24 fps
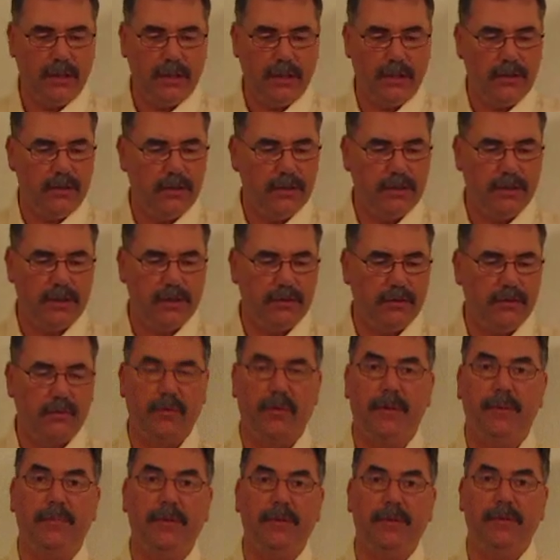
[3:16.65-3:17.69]
you can
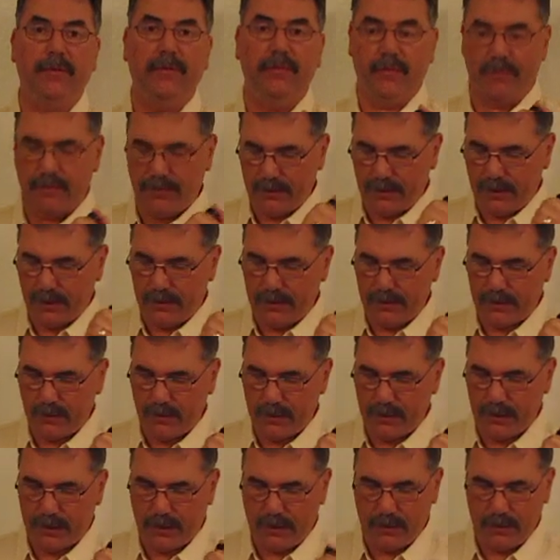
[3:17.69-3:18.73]
grip it very
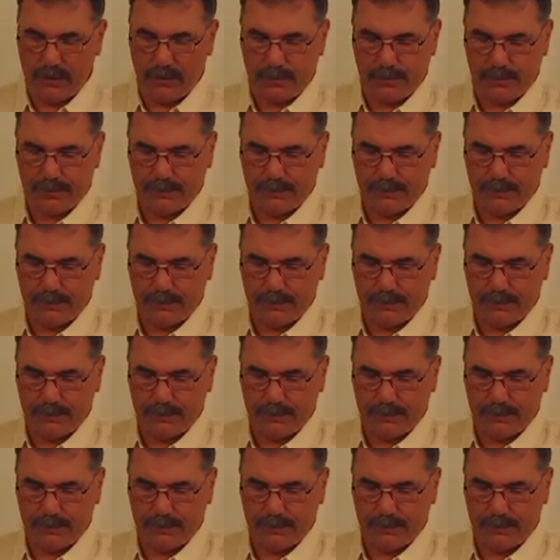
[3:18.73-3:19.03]
well.